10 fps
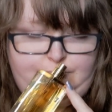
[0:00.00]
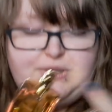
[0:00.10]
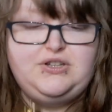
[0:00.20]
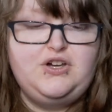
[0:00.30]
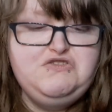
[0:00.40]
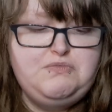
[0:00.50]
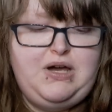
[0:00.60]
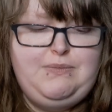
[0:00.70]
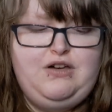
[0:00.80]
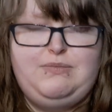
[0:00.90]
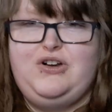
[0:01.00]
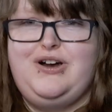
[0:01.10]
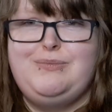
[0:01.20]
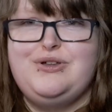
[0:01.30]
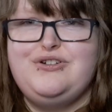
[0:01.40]
But it does remind me of my
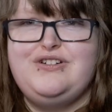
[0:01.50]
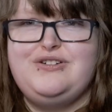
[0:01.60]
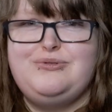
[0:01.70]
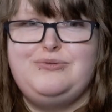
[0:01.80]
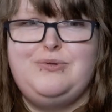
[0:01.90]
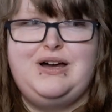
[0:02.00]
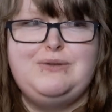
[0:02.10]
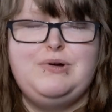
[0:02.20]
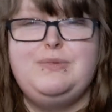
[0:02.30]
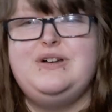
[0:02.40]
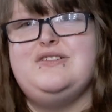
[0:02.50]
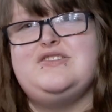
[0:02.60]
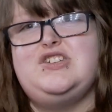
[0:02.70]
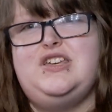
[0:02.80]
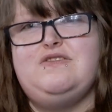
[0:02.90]
grandmother, and I don't know why, probably because
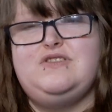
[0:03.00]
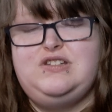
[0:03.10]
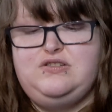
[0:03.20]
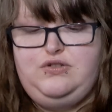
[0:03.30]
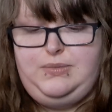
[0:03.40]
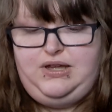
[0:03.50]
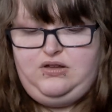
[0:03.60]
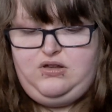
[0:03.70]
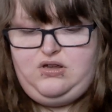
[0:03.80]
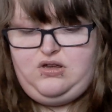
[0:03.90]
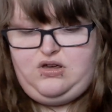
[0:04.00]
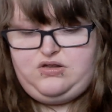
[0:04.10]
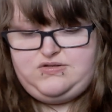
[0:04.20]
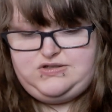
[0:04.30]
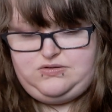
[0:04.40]
she gifted it to me.
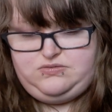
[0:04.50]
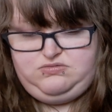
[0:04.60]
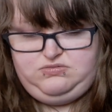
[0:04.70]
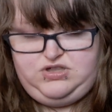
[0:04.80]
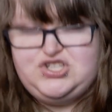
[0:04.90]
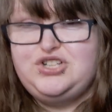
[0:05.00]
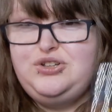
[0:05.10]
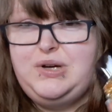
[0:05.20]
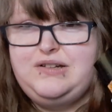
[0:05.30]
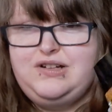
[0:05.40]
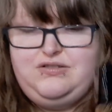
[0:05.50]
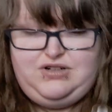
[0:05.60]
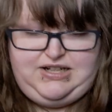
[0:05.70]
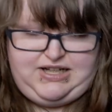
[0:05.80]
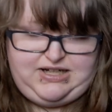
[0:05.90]
So, because she knew I really,
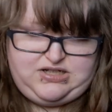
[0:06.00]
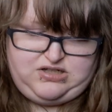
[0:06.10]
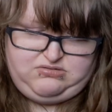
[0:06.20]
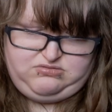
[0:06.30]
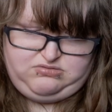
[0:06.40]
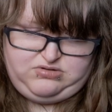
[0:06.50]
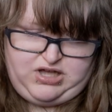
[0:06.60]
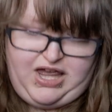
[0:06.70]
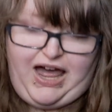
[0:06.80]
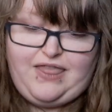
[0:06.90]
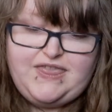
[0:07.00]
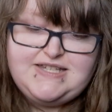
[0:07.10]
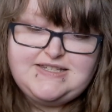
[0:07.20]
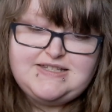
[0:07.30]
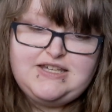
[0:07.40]
really liked it. And
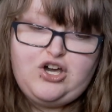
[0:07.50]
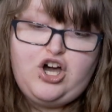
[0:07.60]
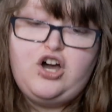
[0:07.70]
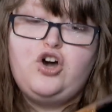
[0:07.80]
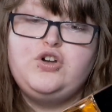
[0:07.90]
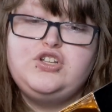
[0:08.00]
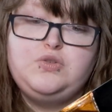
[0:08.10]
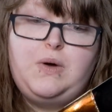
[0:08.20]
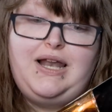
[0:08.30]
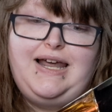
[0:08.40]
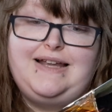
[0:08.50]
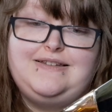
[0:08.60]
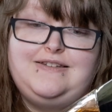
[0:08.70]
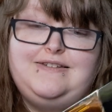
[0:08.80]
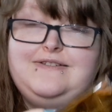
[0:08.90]
this is the Eau de
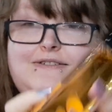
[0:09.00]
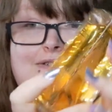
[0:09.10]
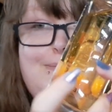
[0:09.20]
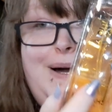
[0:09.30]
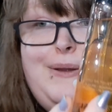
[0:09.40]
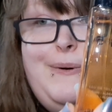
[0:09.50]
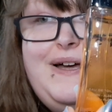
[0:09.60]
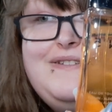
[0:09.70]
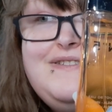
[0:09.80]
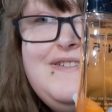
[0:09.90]
Toilette, by the way.